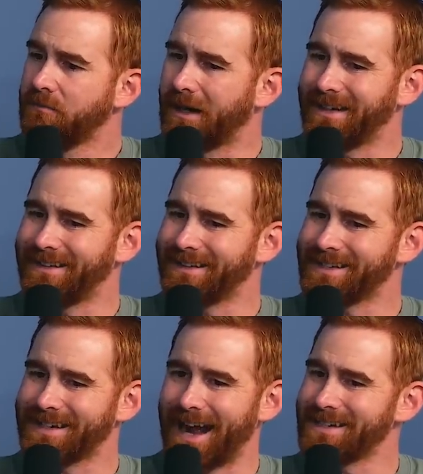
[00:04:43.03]
but
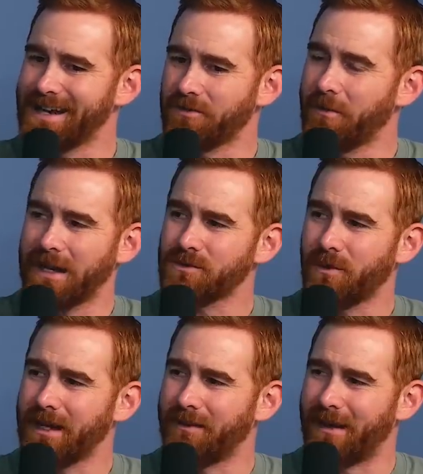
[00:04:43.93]
Scotch never made its
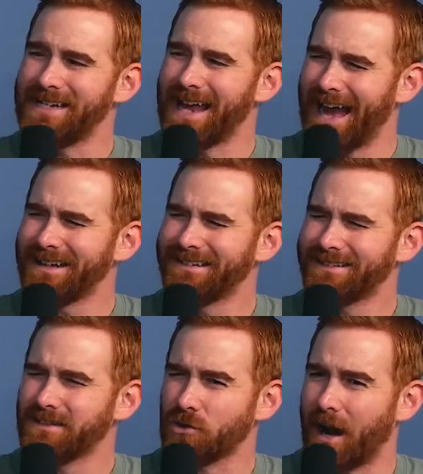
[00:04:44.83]
way in. My dad
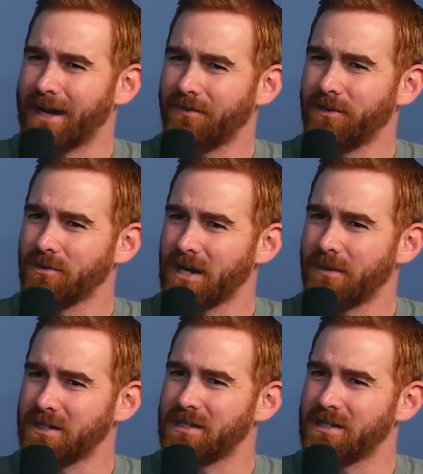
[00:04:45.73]
tried it a few times.